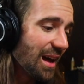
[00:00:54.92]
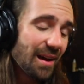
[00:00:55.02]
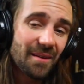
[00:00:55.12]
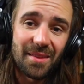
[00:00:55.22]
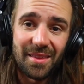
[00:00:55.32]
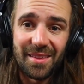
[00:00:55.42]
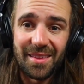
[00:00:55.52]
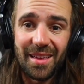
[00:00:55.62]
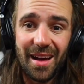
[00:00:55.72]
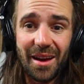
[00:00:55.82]

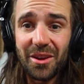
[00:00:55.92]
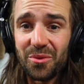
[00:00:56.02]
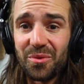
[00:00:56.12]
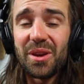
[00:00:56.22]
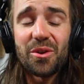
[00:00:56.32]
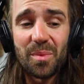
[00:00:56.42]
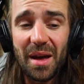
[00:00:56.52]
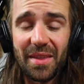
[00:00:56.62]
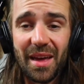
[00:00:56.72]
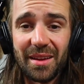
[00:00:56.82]
I'm going to do a video
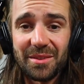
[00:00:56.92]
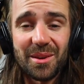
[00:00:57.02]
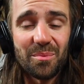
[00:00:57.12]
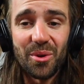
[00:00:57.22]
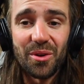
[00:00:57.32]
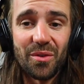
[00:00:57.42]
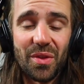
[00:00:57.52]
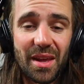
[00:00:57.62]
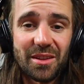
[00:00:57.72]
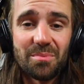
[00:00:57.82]
about that at some point over
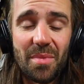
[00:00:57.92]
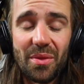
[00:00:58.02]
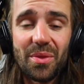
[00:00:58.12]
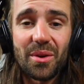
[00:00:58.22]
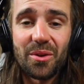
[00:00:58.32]
the next month.